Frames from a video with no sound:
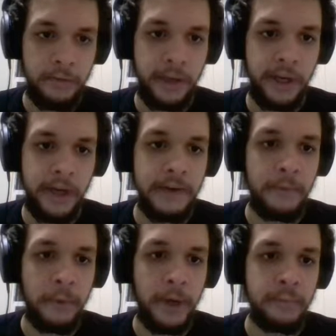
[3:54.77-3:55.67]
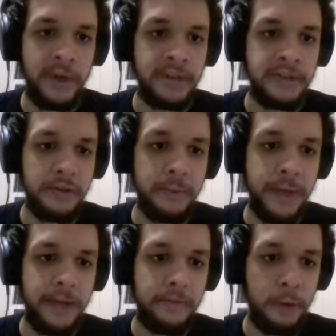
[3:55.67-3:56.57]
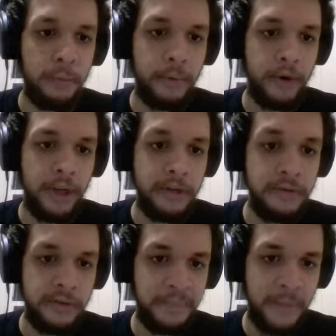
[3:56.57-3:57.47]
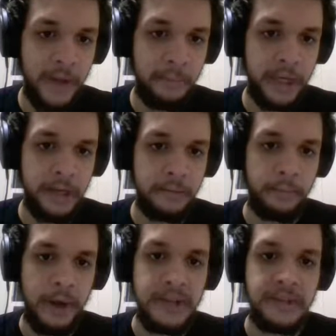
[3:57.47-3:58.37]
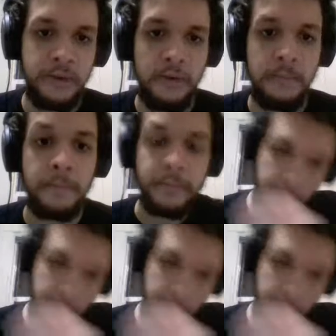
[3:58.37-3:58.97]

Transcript: We have 1 Brainstorm and 4 Preordains. I'm playing Brainstorm